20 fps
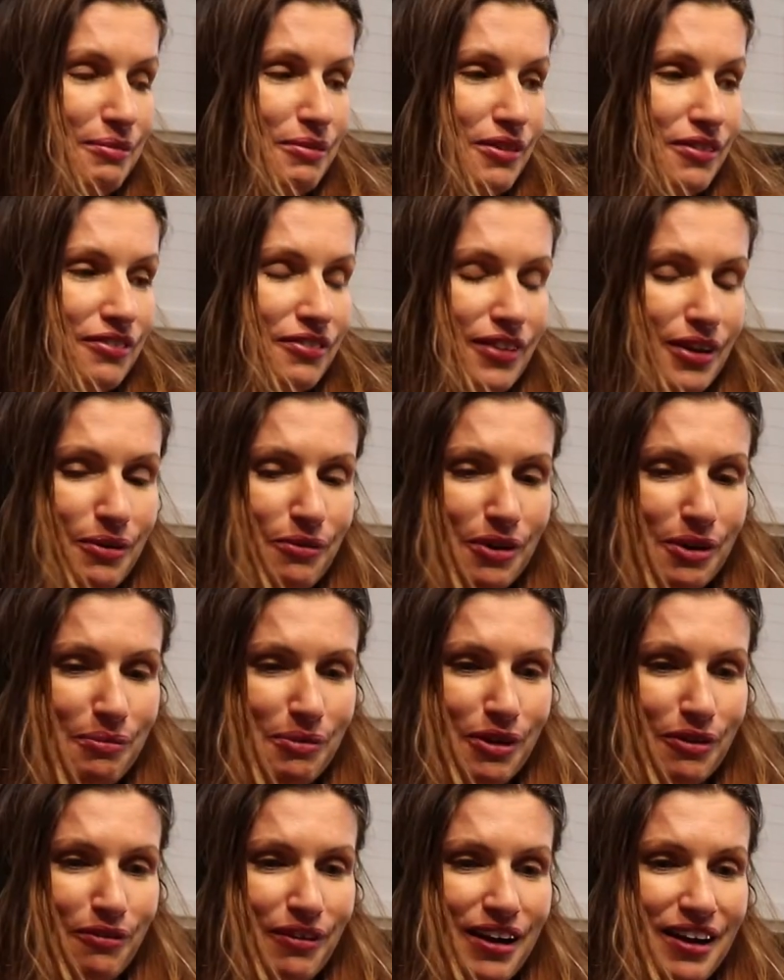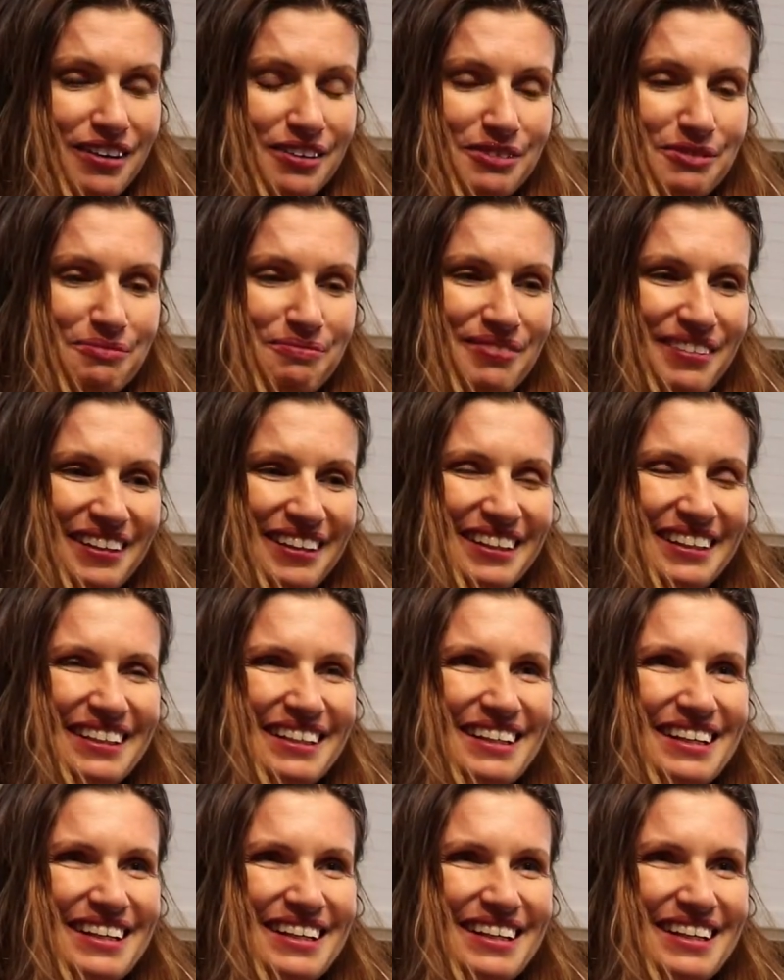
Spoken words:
if they want to be around. But